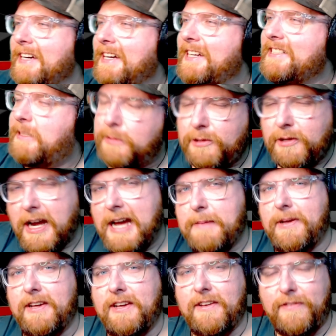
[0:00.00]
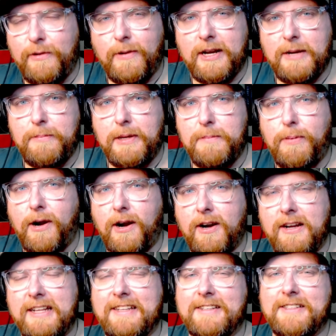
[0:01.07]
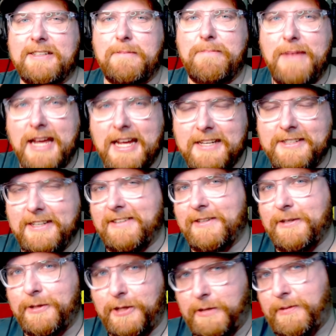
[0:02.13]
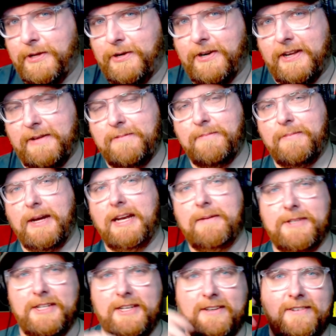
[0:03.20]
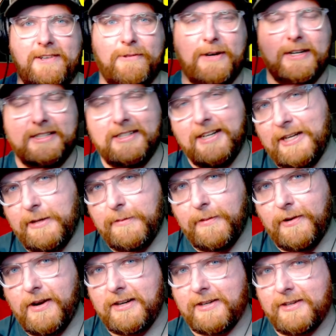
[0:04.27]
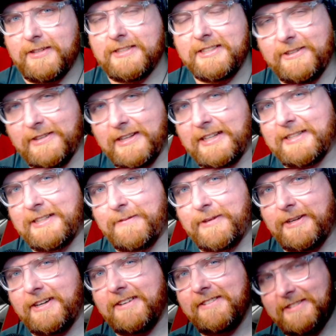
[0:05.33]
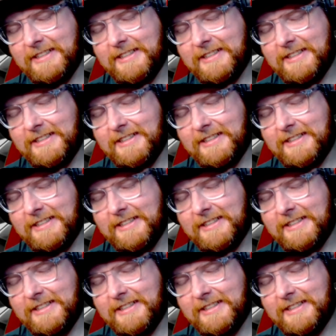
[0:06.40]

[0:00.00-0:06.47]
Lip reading: Subscribe if you want to be part of this amazing community. My name is Ian. You're watching IWrocker. Until next time, y'all.